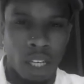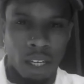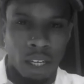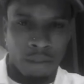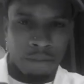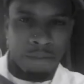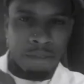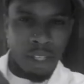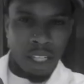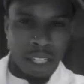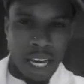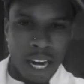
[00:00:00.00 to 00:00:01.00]
and look at a
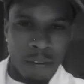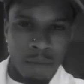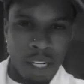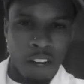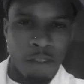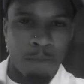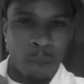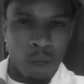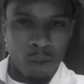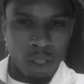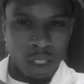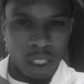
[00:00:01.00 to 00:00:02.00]
foot anatomy
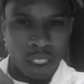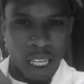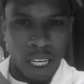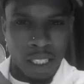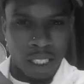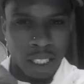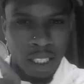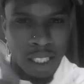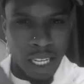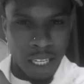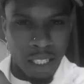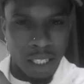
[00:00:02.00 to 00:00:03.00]
of bones and
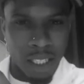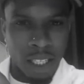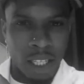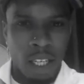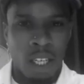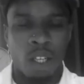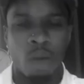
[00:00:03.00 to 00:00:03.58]
skeletons and tendons,